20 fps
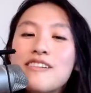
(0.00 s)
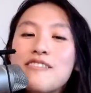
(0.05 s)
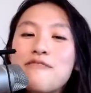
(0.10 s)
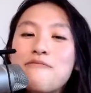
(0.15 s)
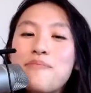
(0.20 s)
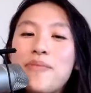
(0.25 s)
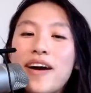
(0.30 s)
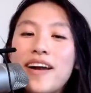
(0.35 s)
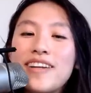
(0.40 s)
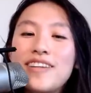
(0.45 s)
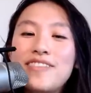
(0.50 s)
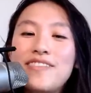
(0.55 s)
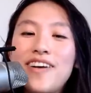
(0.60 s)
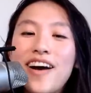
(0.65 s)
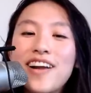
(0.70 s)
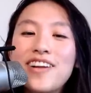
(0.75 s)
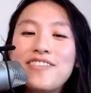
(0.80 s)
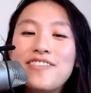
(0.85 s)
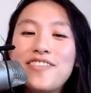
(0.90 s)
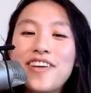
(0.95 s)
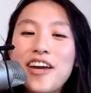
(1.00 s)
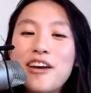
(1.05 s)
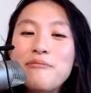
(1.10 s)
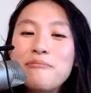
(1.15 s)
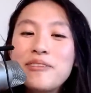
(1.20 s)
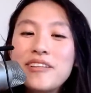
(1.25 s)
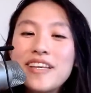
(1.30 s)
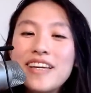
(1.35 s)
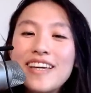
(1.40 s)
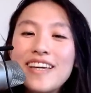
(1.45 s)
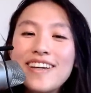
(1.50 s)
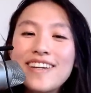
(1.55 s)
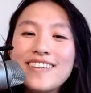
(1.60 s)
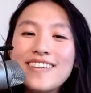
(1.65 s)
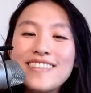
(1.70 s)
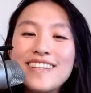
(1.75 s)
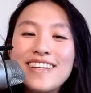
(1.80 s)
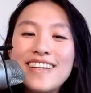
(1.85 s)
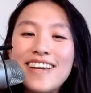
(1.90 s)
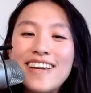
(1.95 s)
my divine family here
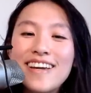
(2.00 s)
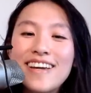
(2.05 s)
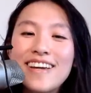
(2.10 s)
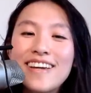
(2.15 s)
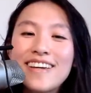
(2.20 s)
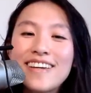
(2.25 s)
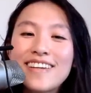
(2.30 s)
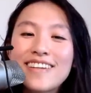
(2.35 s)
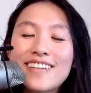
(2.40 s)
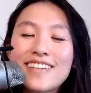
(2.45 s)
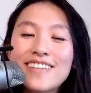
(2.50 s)
today.